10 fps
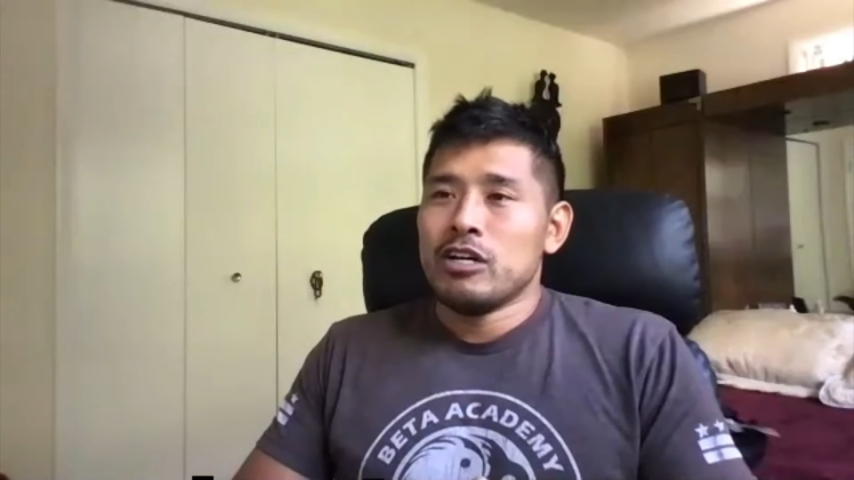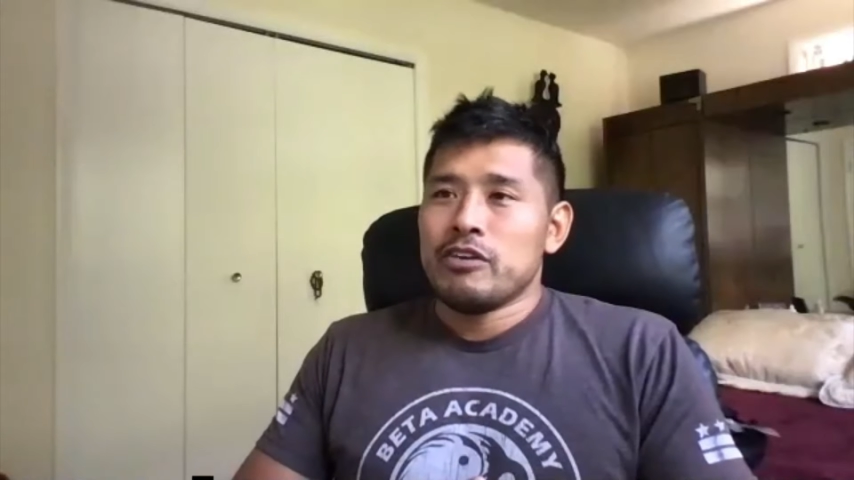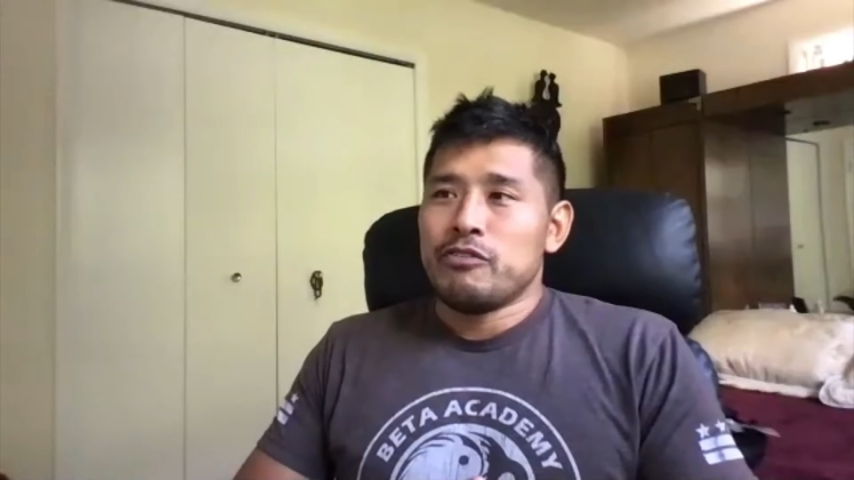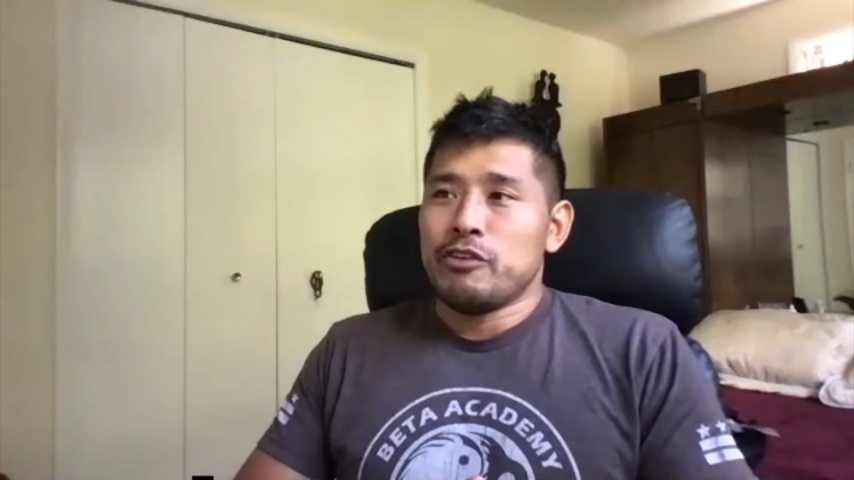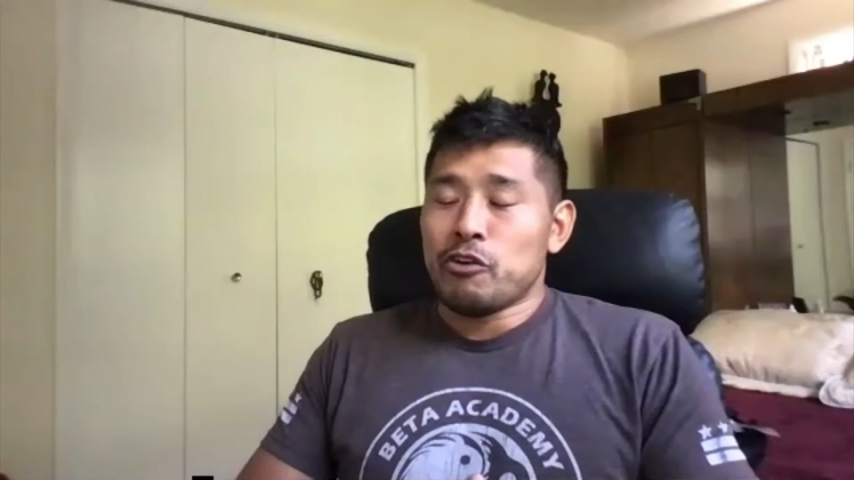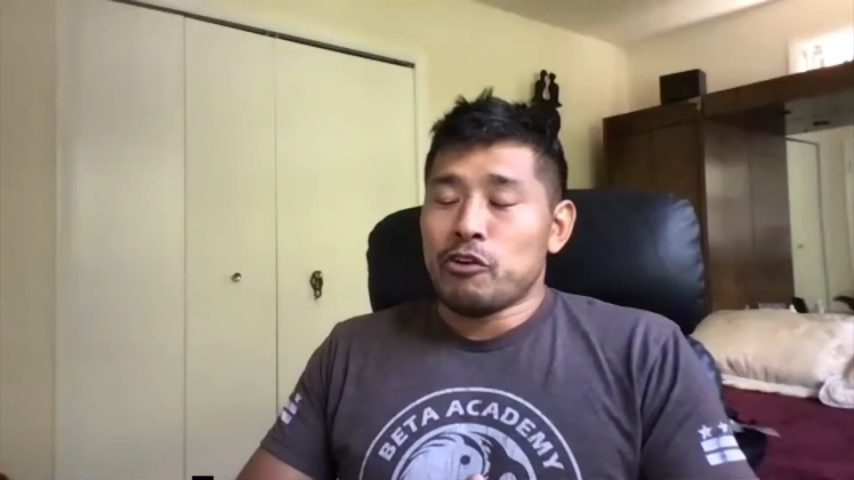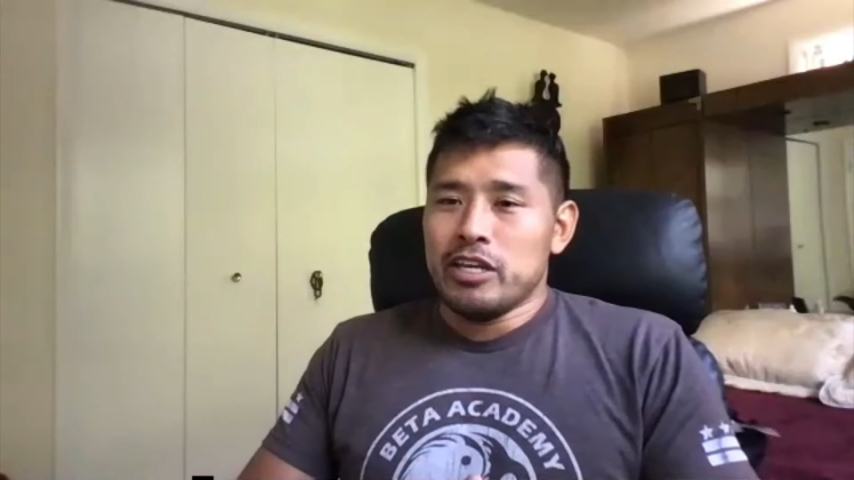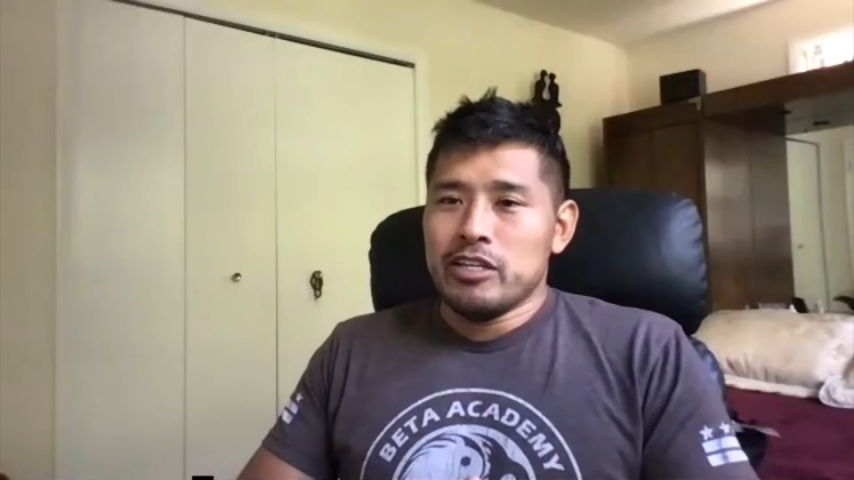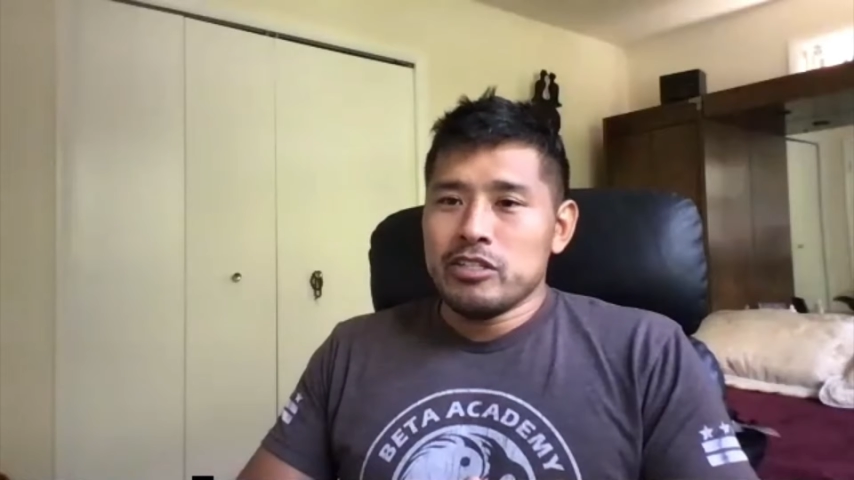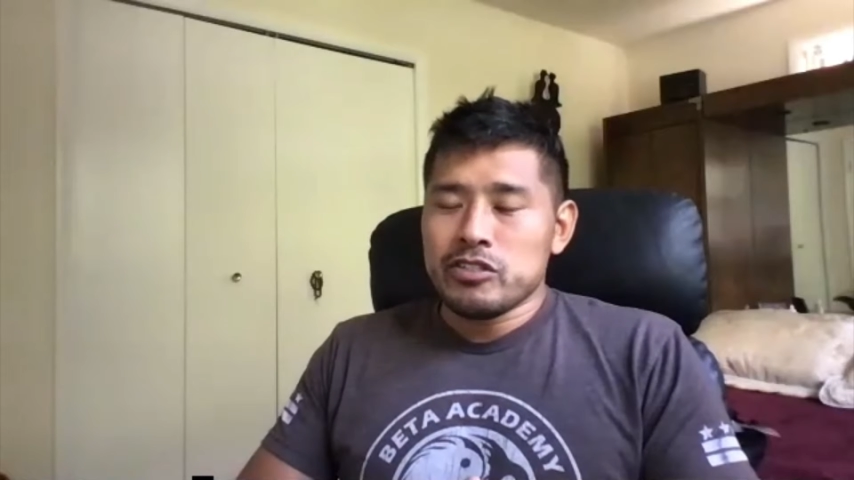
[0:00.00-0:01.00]
There
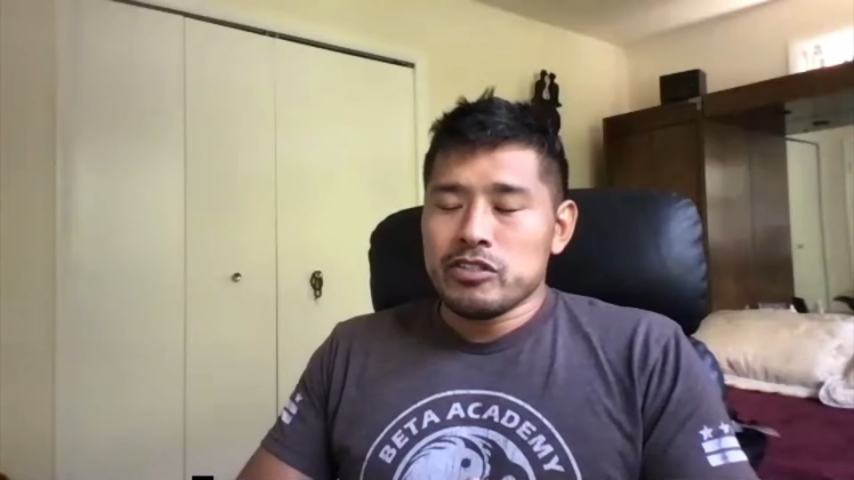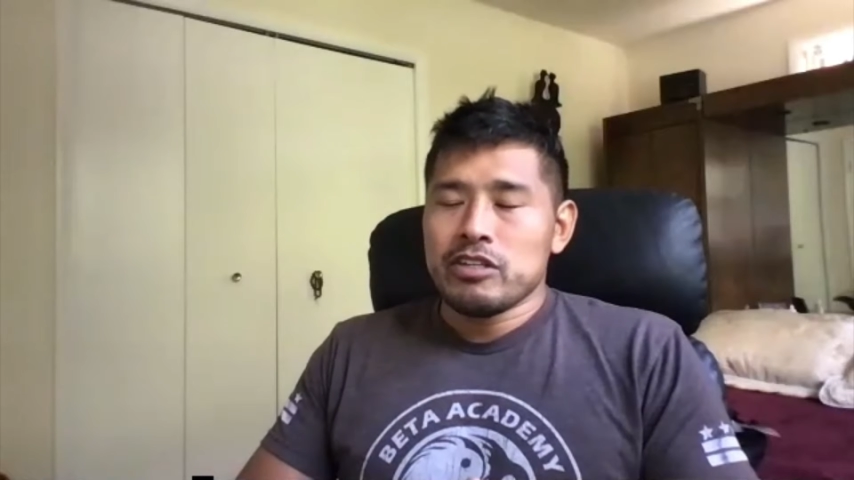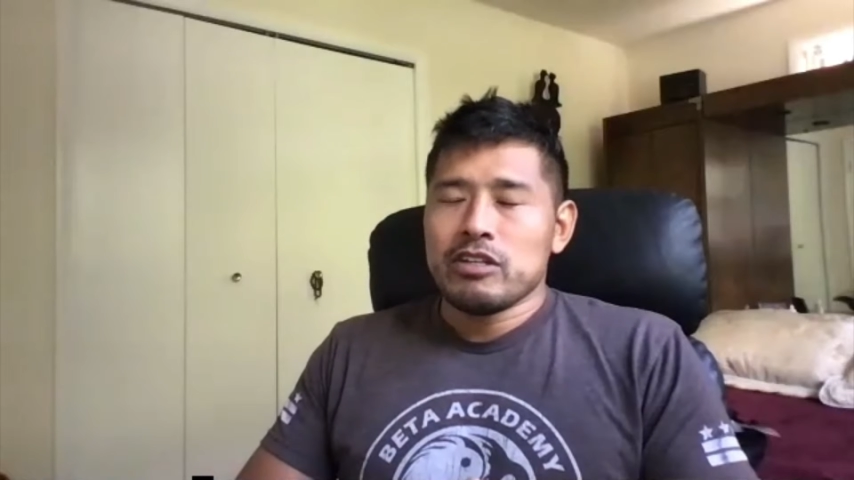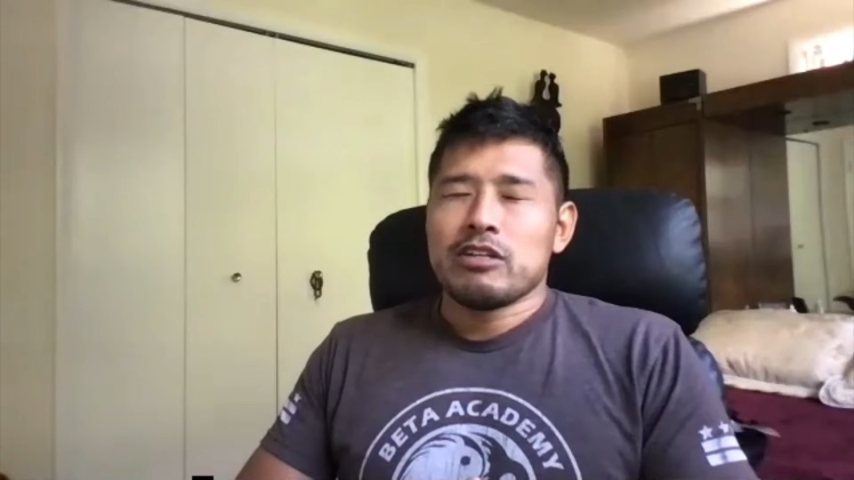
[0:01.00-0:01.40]
is